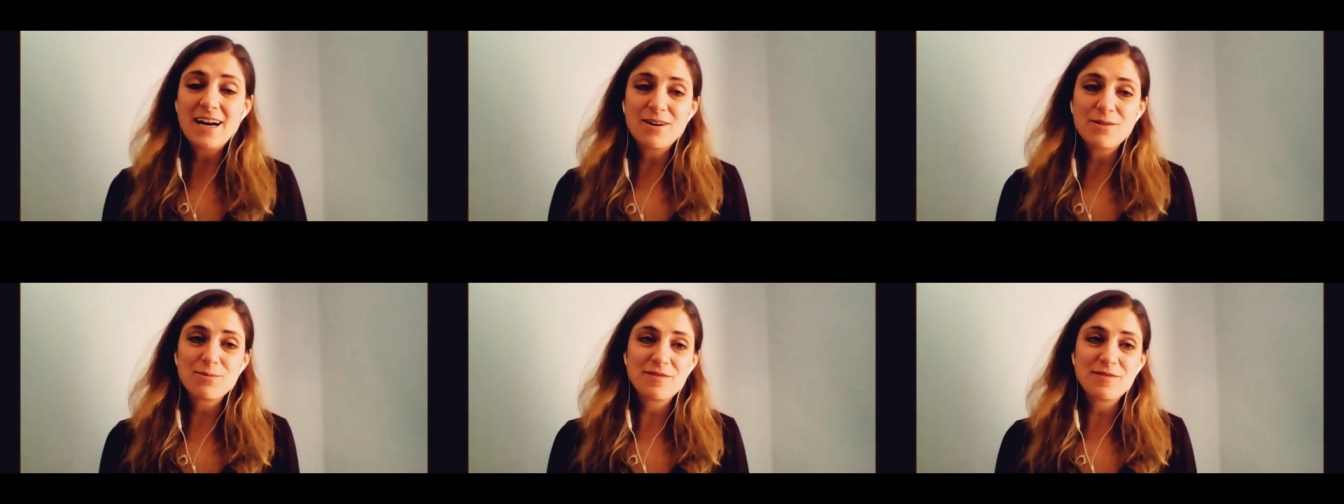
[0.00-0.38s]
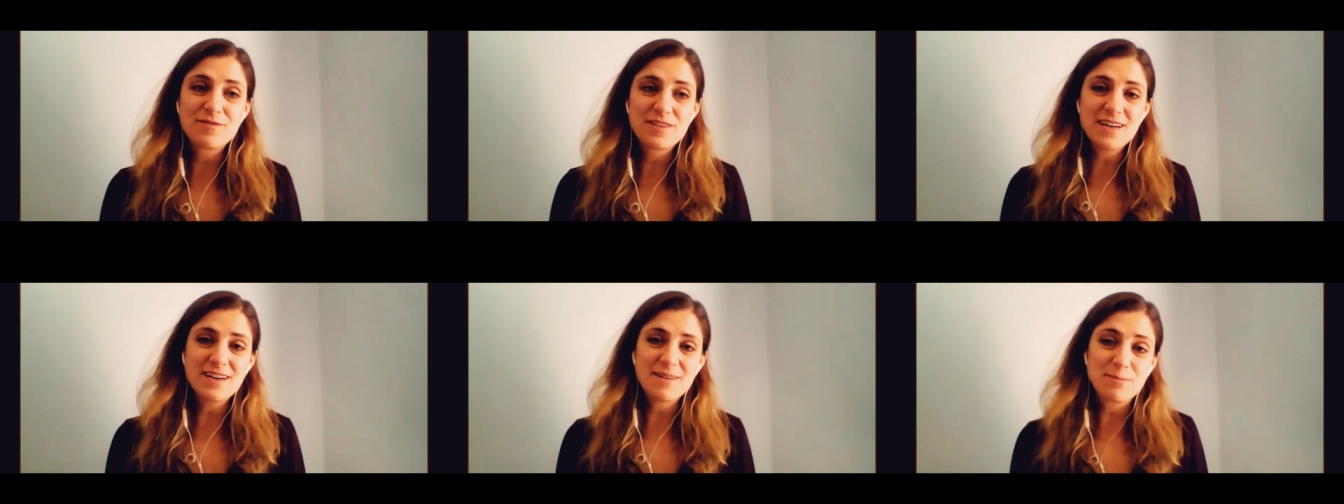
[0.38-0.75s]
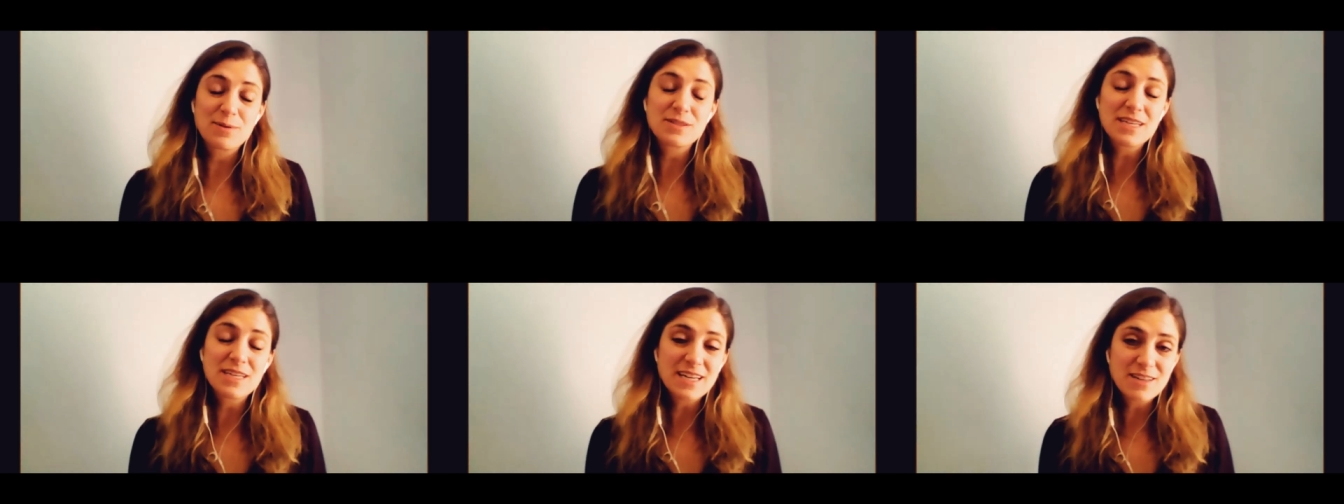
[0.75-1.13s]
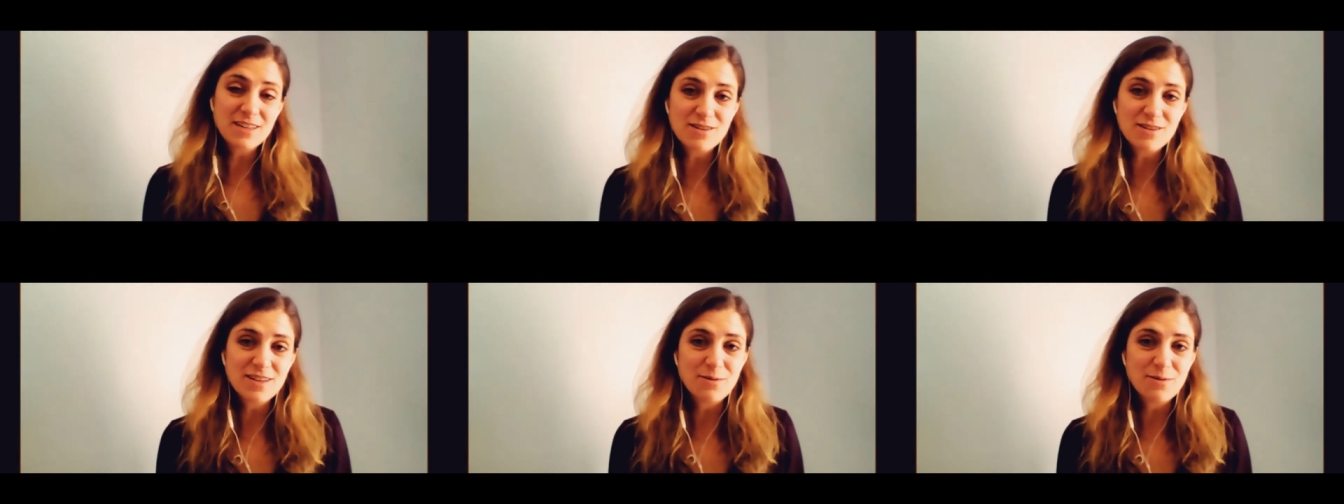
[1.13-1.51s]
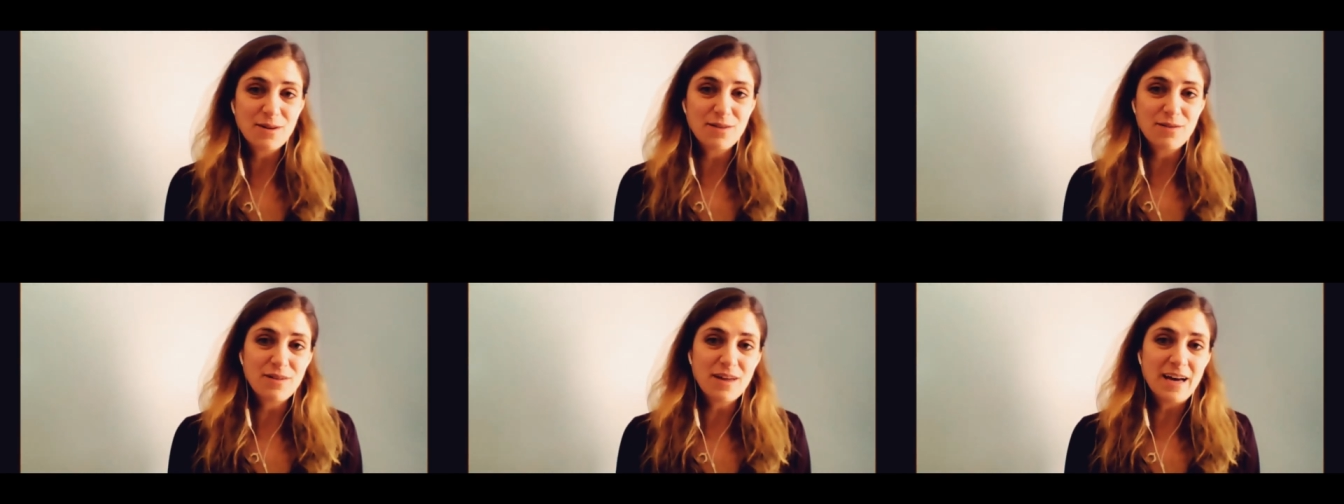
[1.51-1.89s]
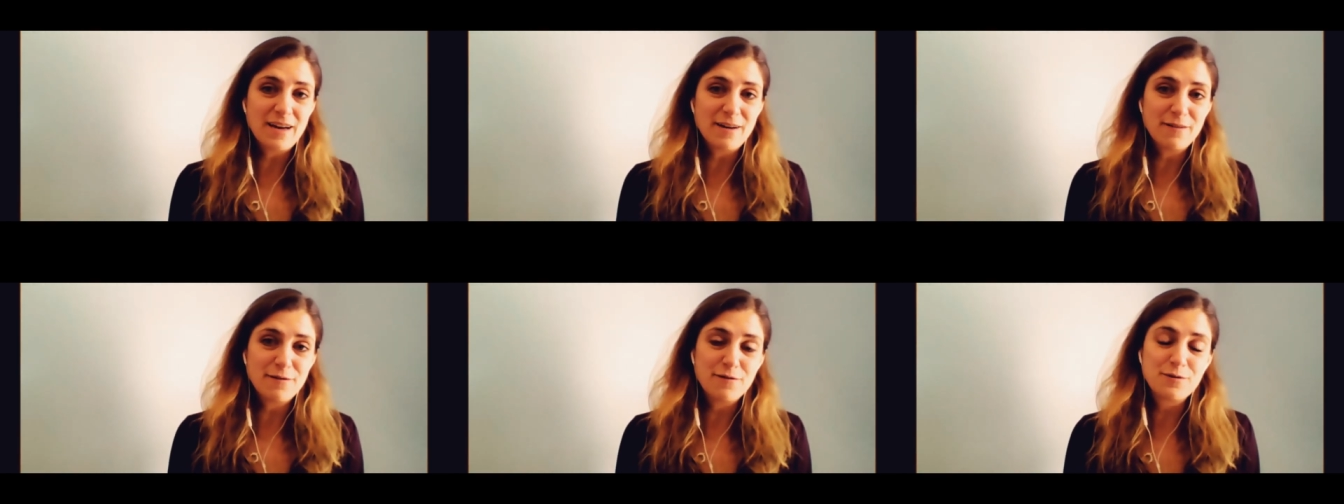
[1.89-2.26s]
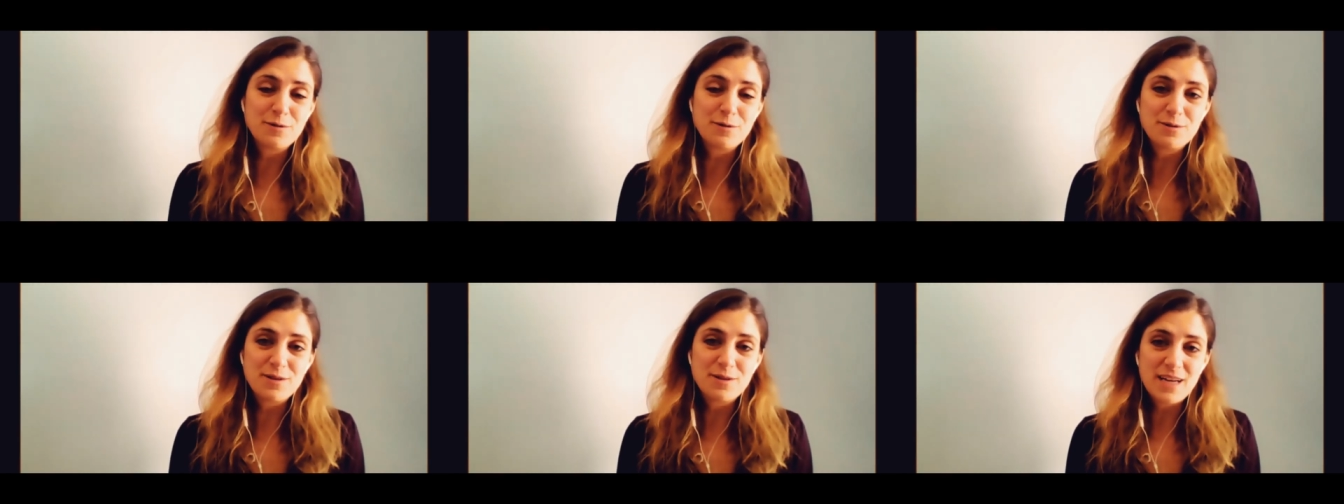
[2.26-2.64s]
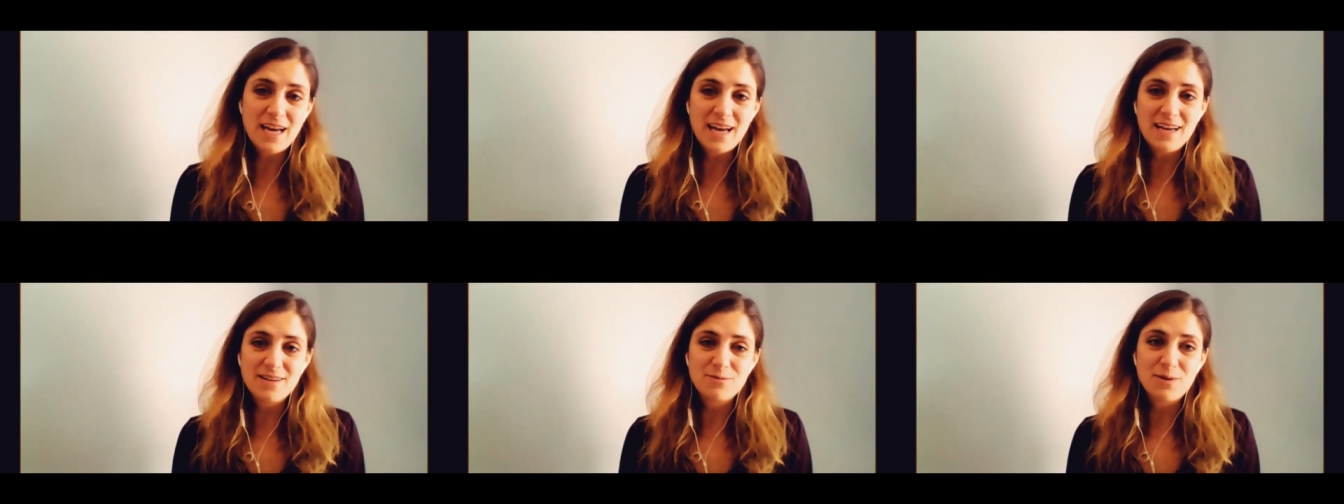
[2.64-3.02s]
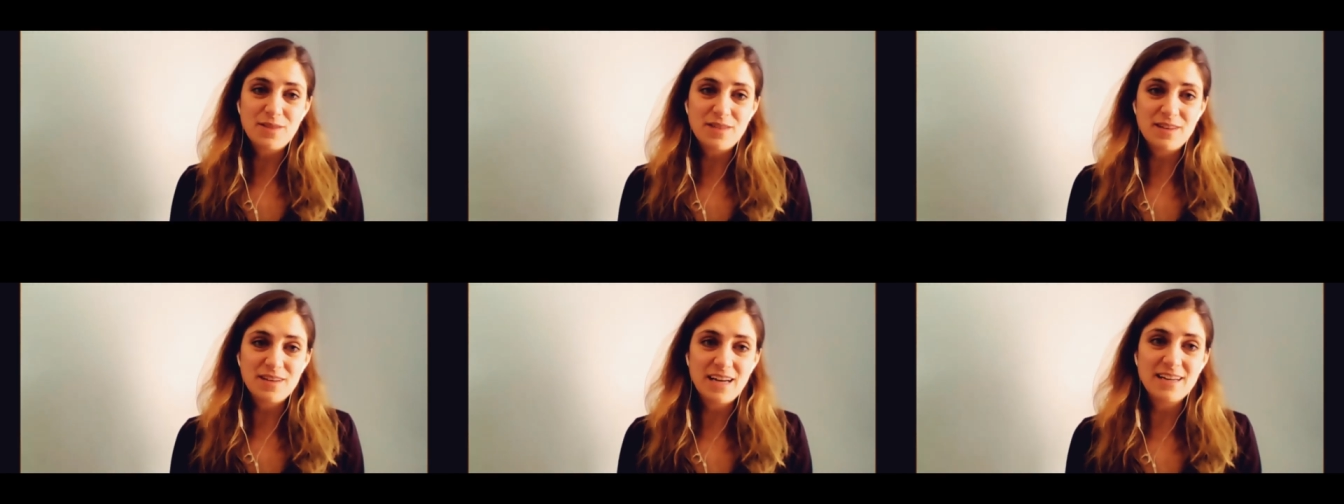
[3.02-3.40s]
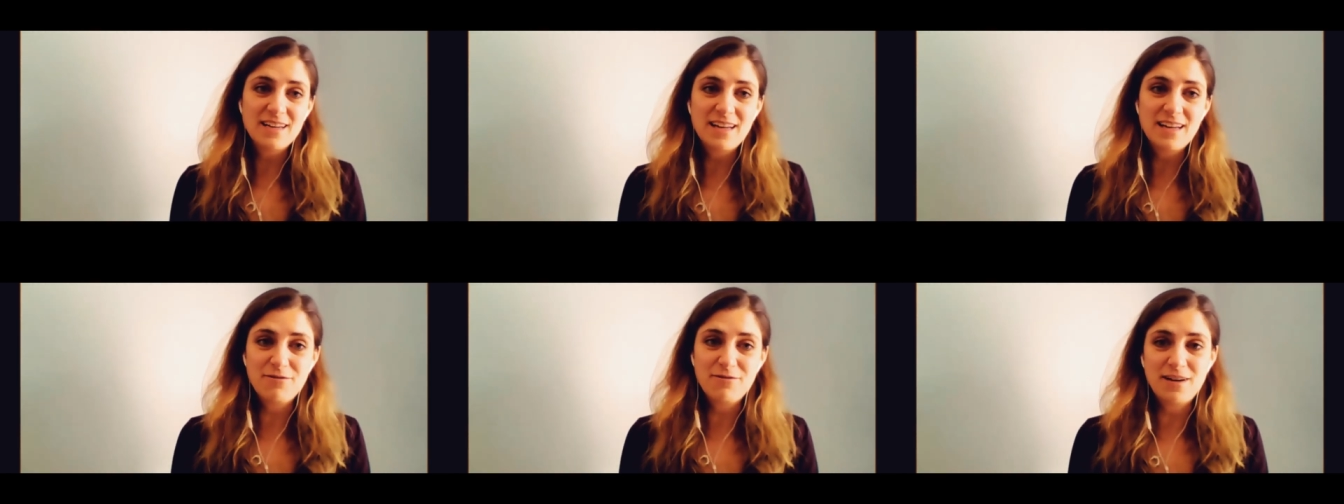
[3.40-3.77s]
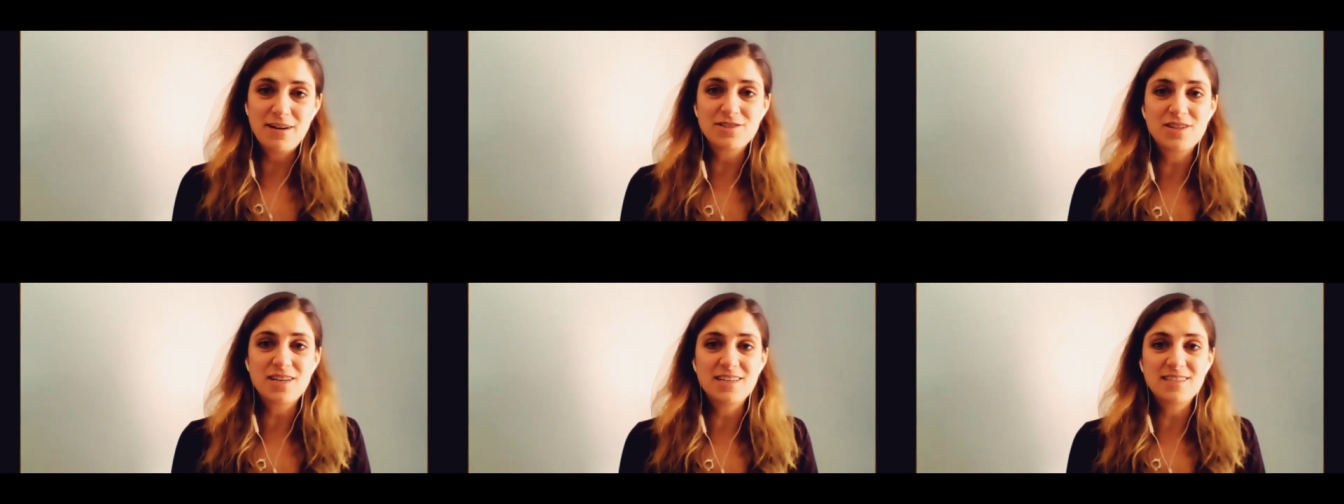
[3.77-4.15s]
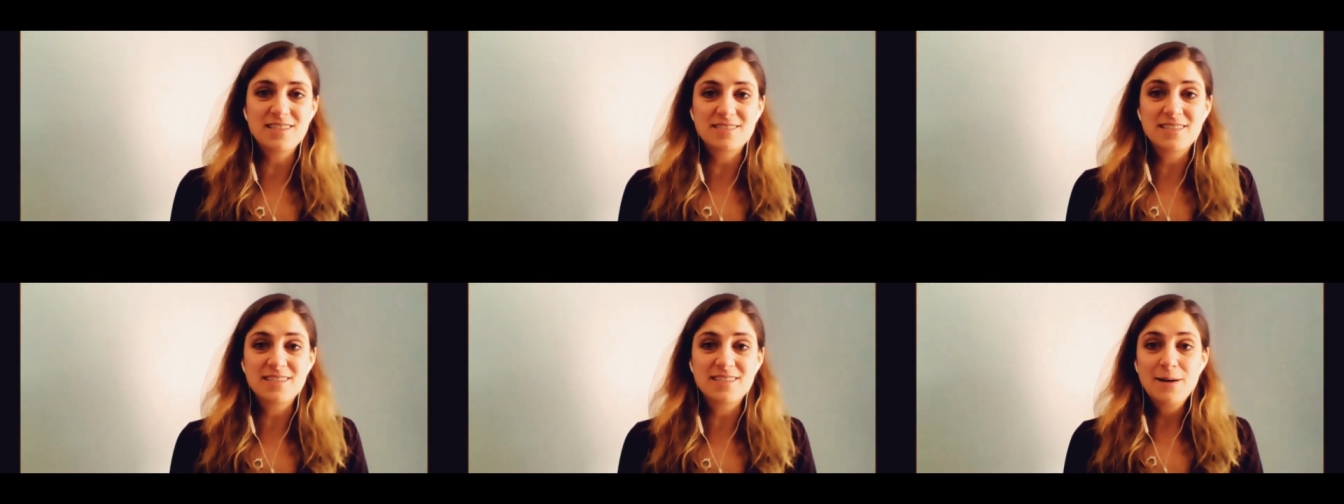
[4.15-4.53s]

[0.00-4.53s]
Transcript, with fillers: We've done, particularly with food and with the 90 Day franchise,